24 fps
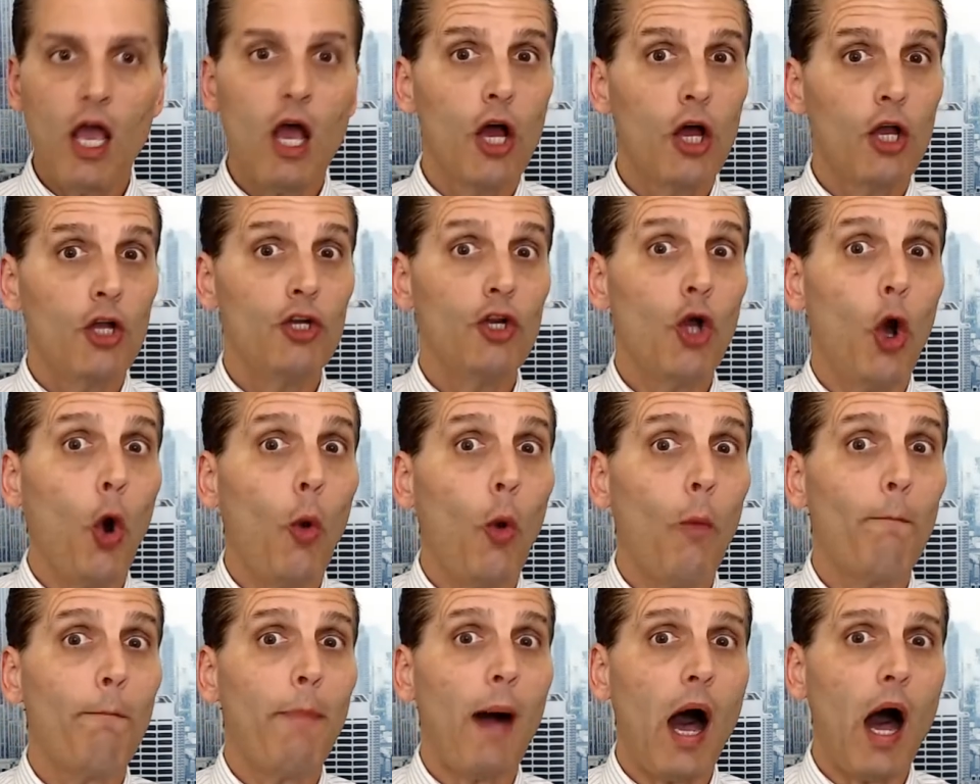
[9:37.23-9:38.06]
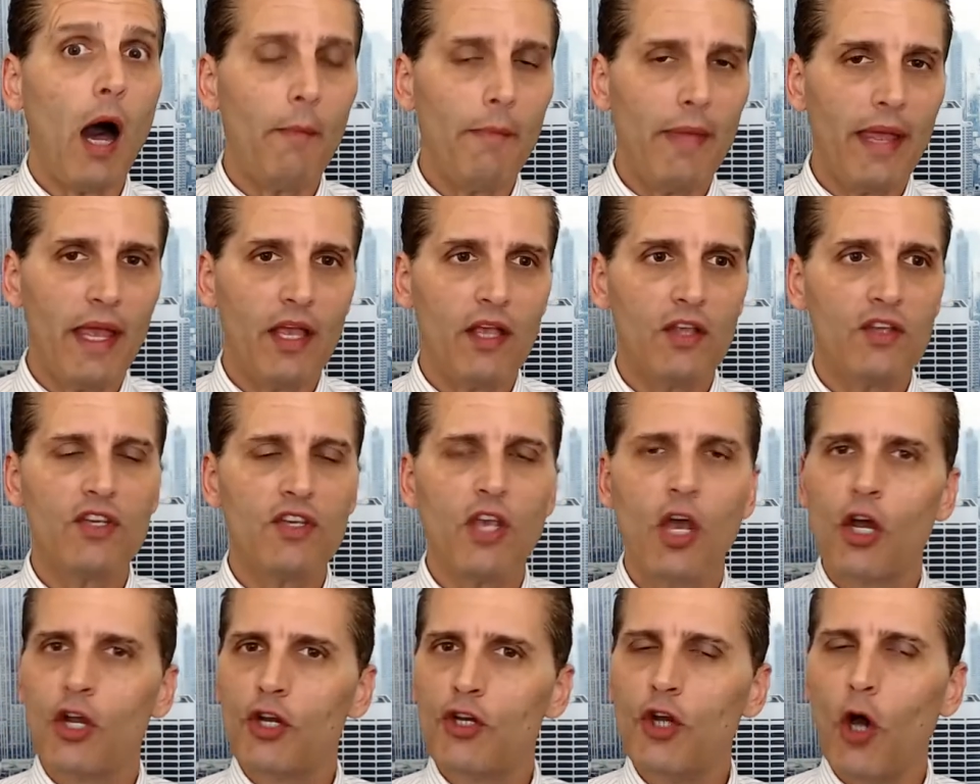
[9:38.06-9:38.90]
no bombings,
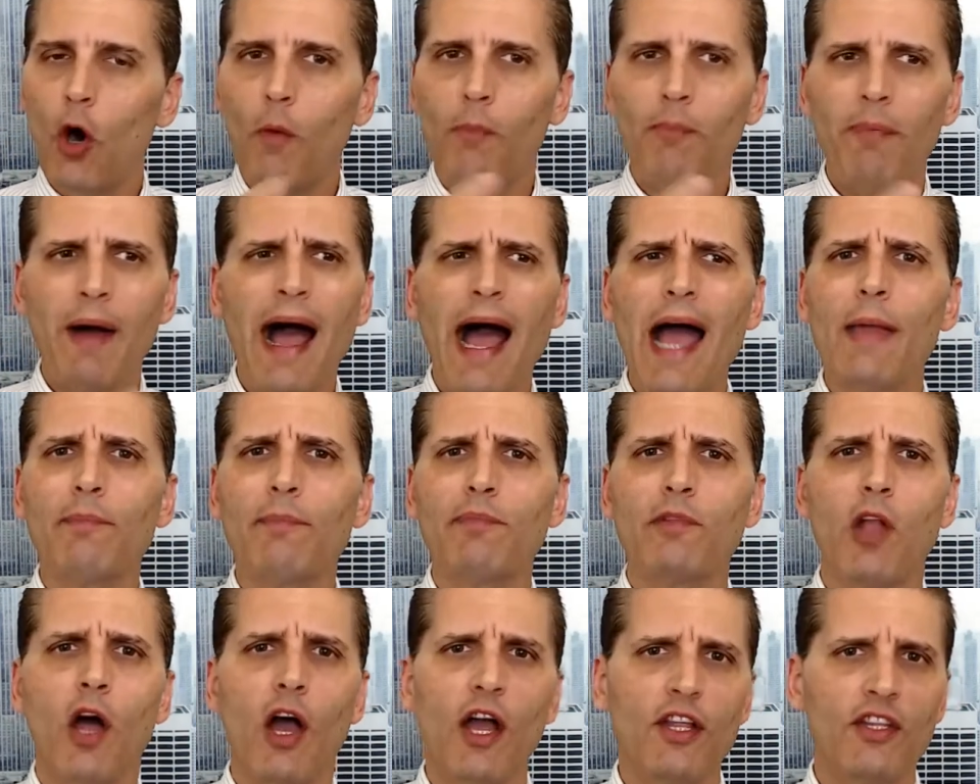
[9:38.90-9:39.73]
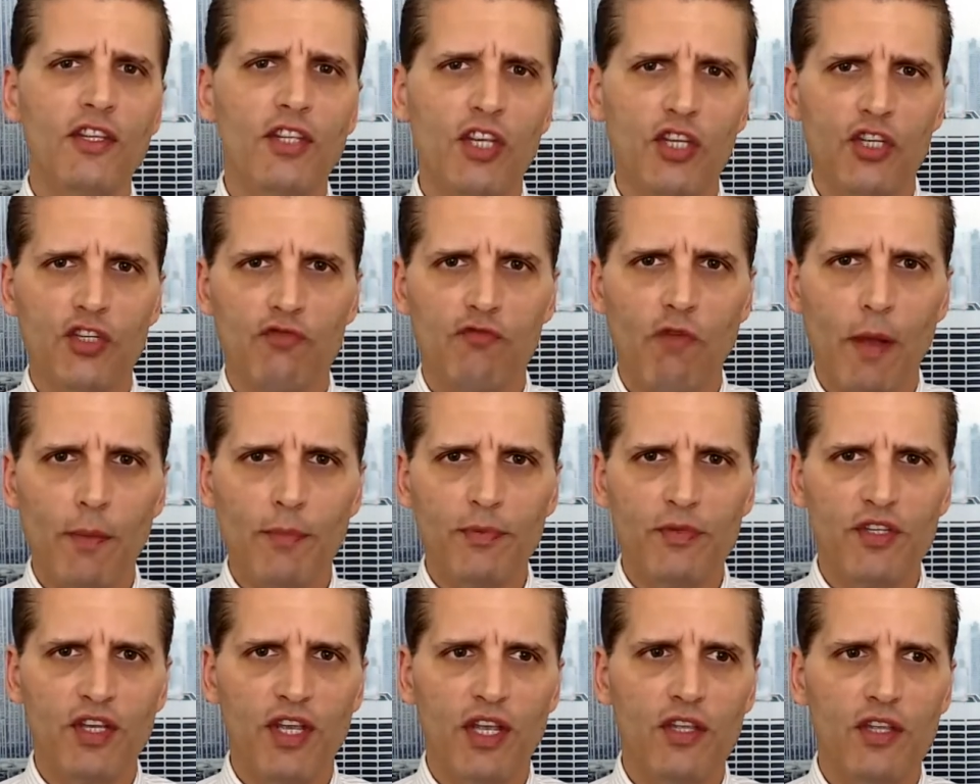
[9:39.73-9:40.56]
no pipeline
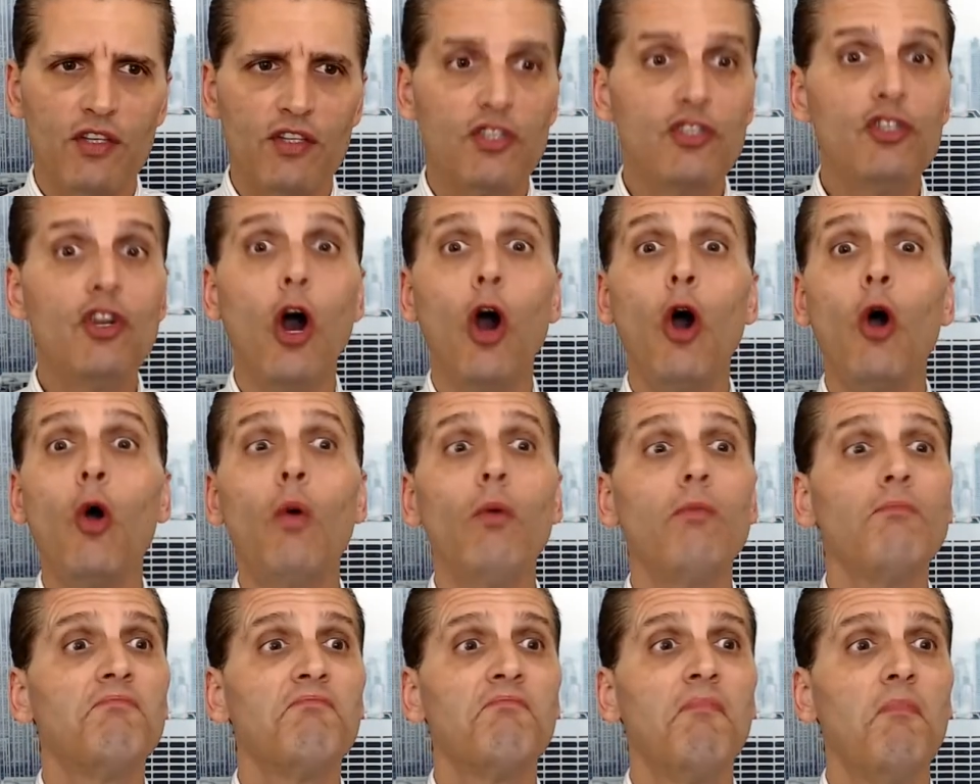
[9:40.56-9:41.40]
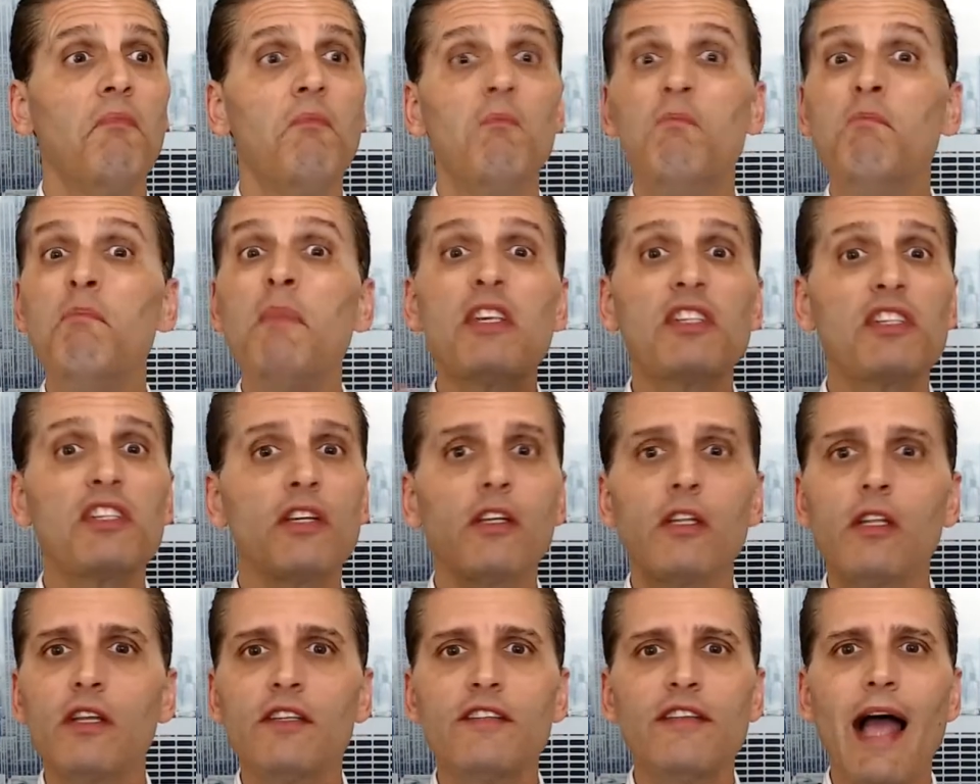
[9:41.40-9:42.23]
disruptions, no missile
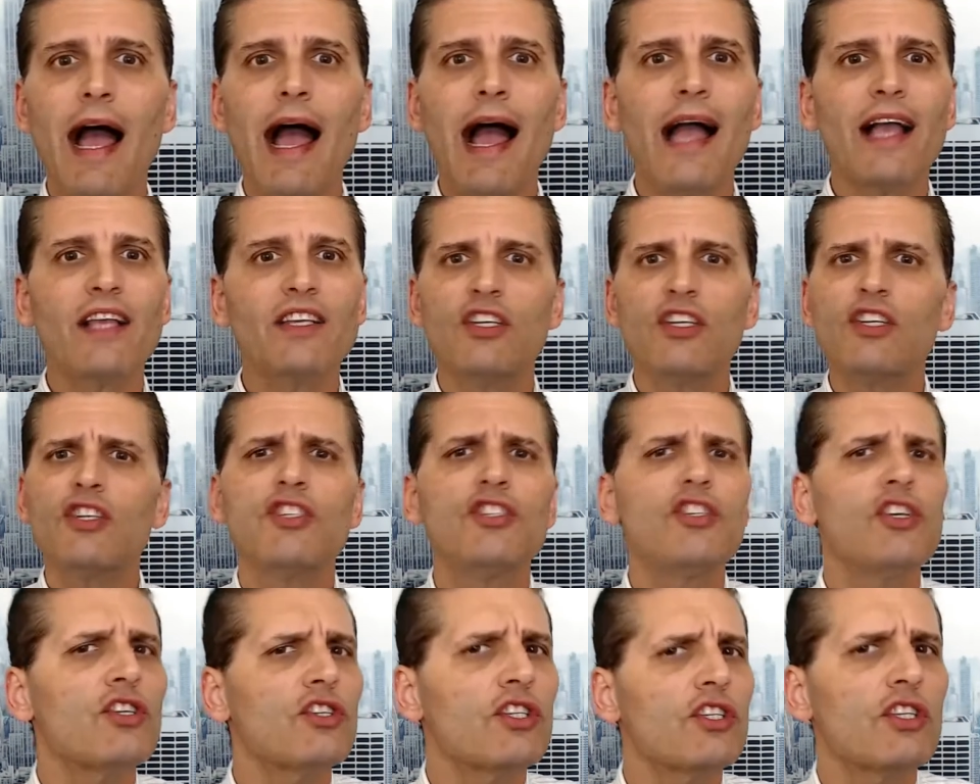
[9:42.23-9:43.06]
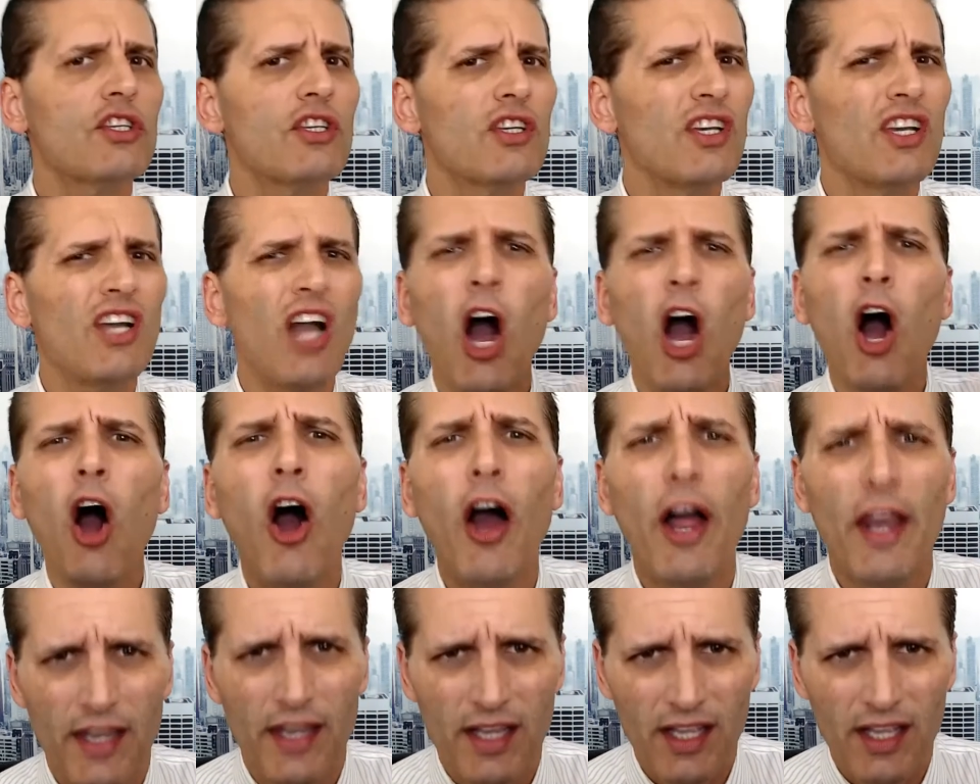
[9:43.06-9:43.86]
attacks. It's just gone.